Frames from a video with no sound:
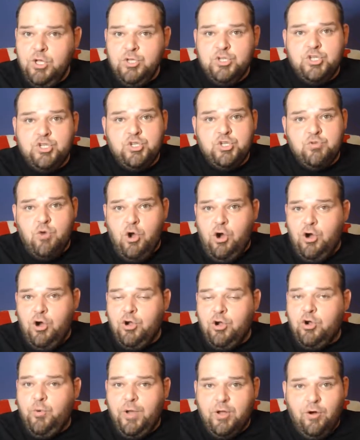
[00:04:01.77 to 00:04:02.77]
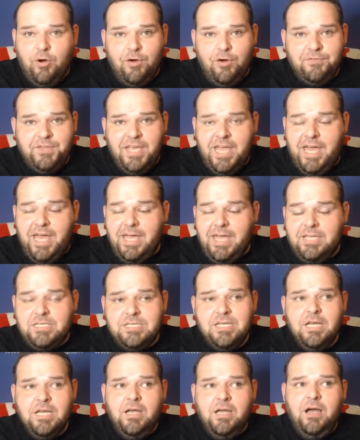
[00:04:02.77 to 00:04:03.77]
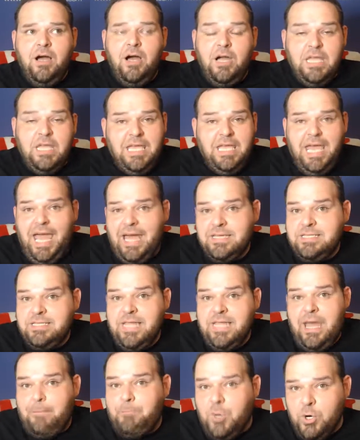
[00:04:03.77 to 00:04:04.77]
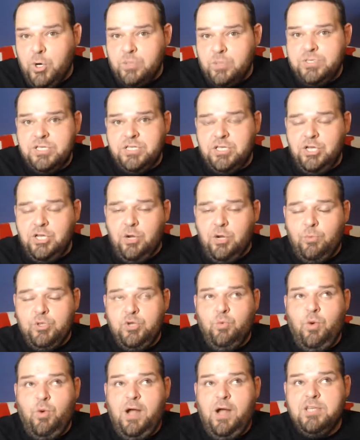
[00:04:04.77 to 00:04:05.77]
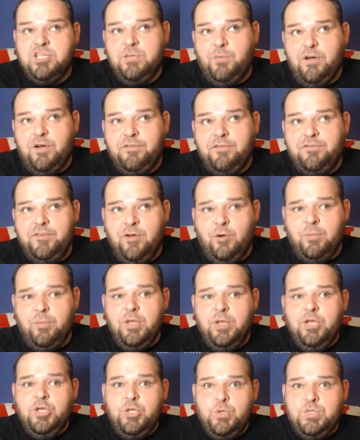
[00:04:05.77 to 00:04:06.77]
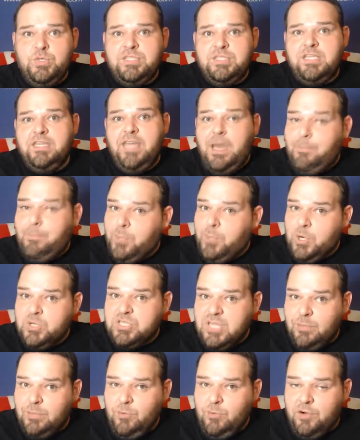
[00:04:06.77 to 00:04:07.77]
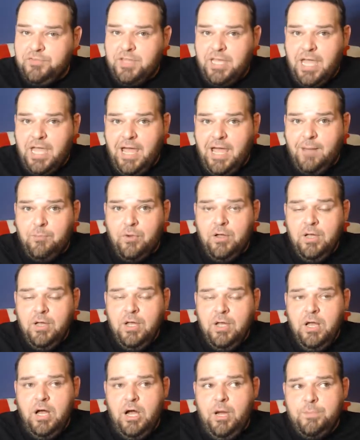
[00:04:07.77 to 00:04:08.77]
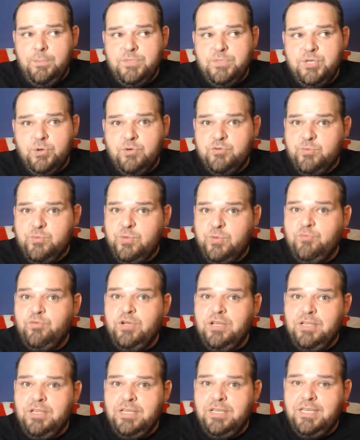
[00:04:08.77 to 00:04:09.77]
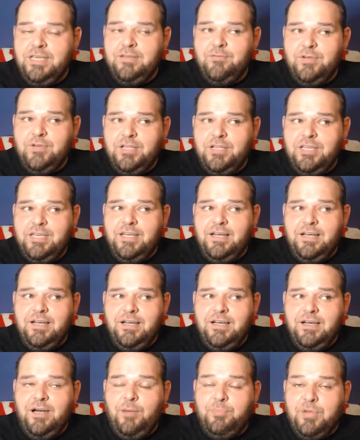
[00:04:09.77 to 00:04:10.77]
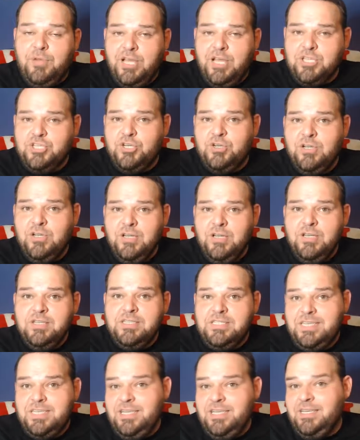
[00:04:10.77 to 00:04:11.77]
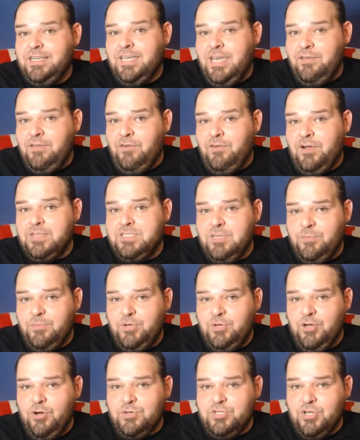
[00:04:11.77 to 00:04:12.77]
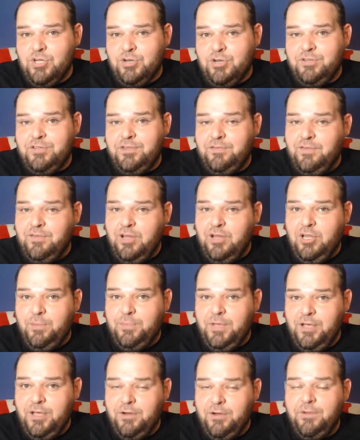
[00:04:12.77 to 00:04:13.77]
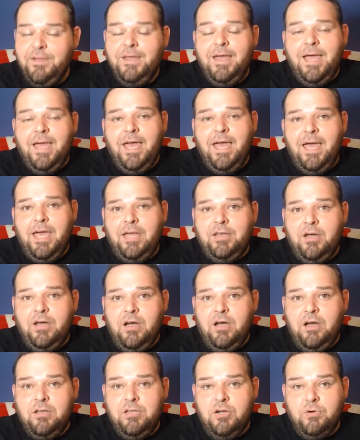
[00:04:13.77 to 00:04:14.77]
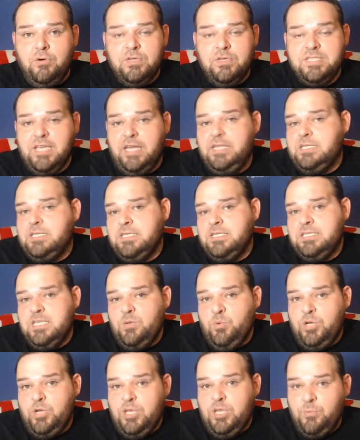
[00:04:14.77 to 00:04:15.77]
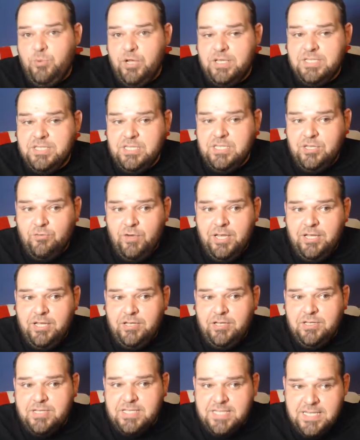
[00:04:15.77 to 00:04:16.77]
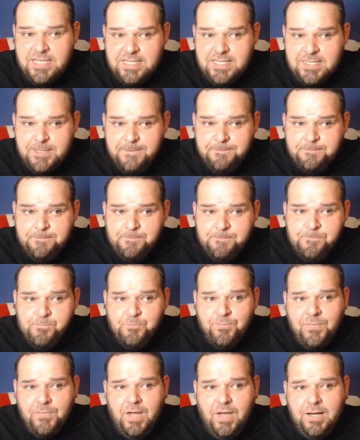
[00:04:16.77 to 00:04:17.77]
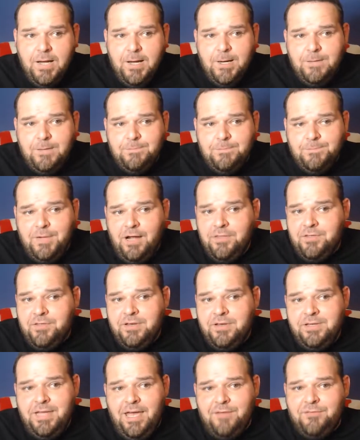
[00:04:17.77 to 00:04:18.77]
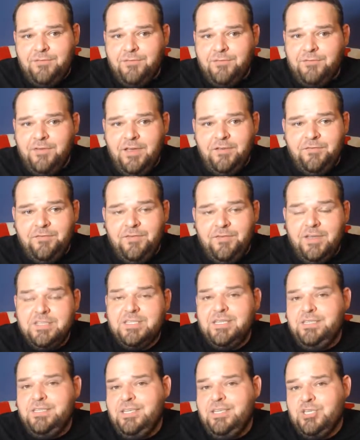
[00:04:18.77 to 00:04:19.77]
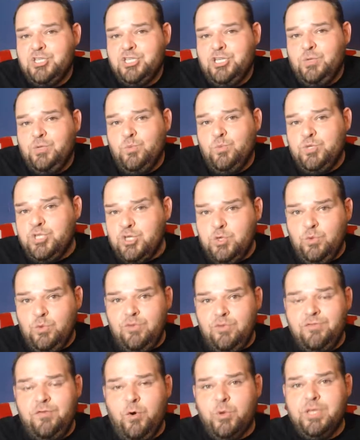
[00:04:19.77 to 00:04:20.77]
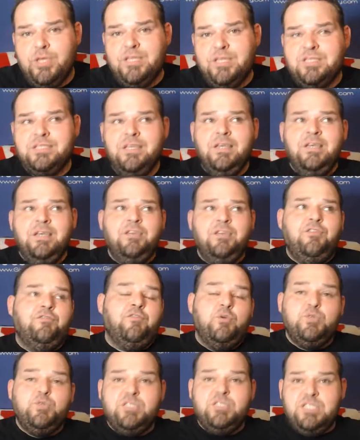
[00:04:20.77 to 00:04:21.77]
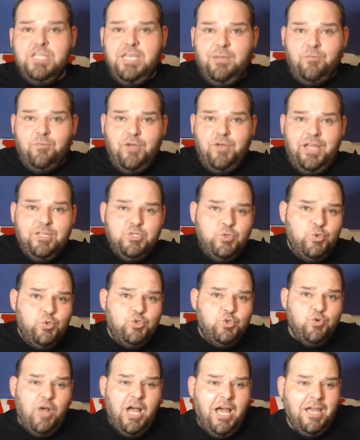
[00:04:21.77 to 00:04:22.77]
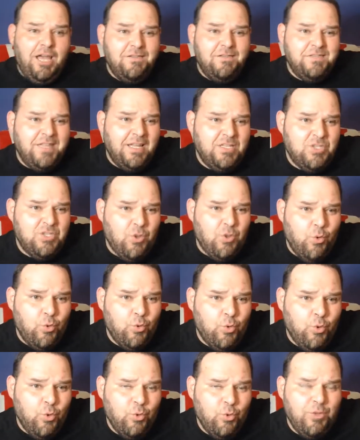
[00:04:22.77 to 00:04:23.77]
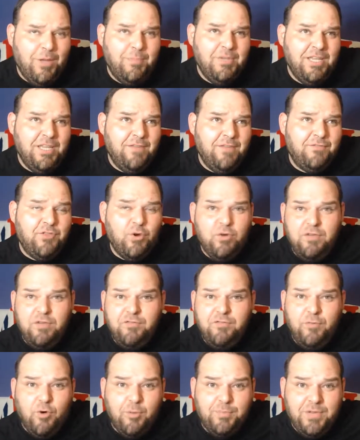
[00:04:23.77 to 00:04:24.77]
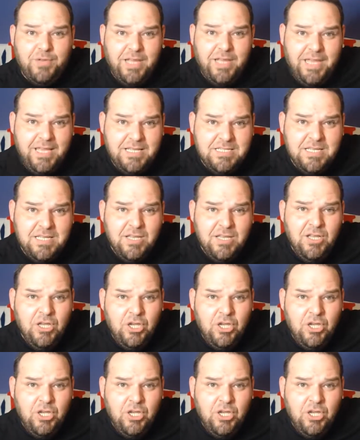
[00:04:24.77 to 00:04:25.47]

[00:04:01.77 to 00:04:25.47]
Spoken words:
Strong, quick off the edge. He has that burst. When you watch him on film, you see that burst come off the camera. So it has been really, really a pleasure seeing Kayvon Thibodeaux start to develop here, and excited to see what he brings in the regular season. Other than that, for FanFest, conditioning was a huge focus. The first team ran two drives that totaled, I believe, 34 plays.